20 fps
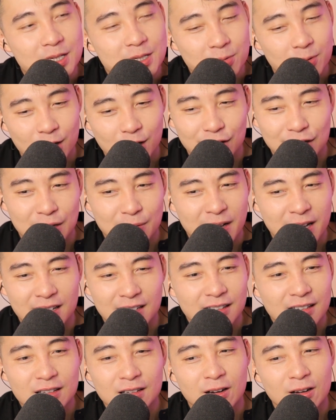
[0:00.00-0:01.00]
is one of them.
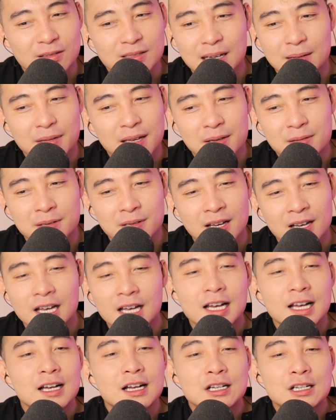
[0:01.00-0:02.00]
And you know, sometimes
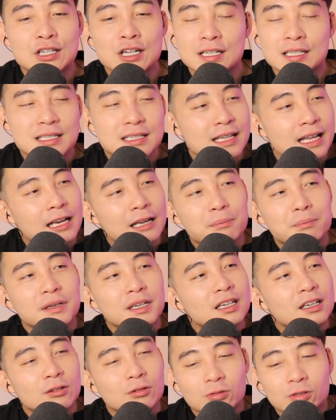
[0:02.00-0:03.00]
just let it
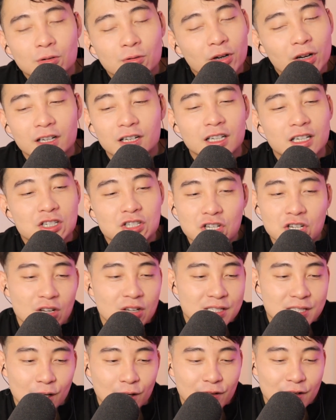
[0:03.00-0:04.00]
be. You're not gonna shit
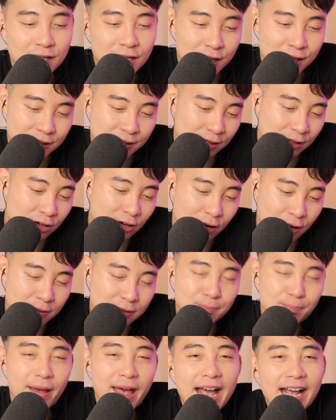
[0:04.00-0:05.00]
yourself. It's you know,
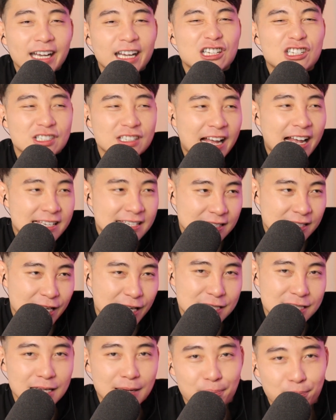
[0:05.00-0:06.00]
it's packaged
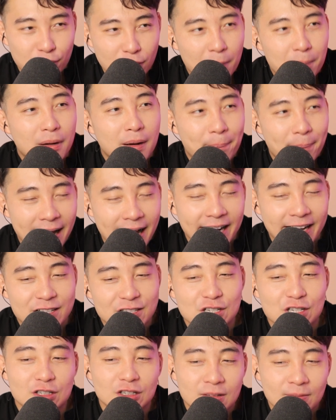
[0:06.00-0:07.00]
nicely. It's in the proper
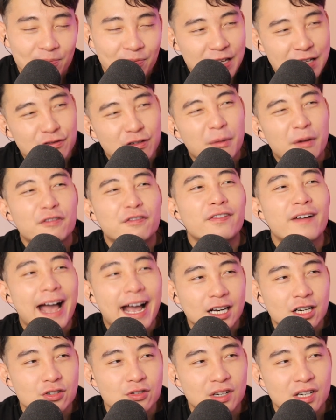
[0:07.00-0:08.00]
packaging. It's from a
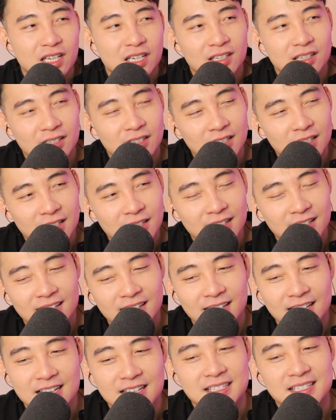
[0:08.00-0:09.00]
factory.
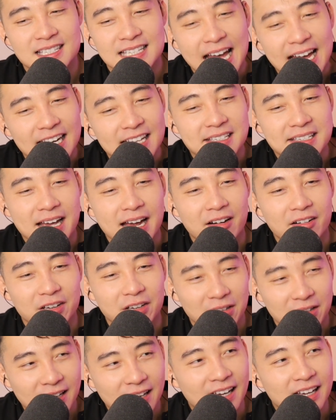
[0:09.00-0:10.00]
It's
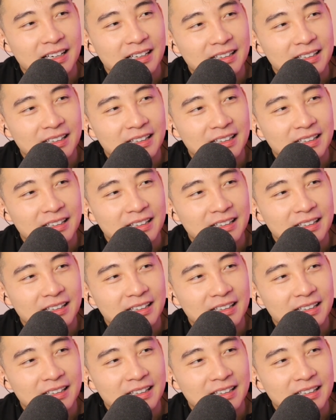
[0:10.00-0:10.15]
sanitary. Okay.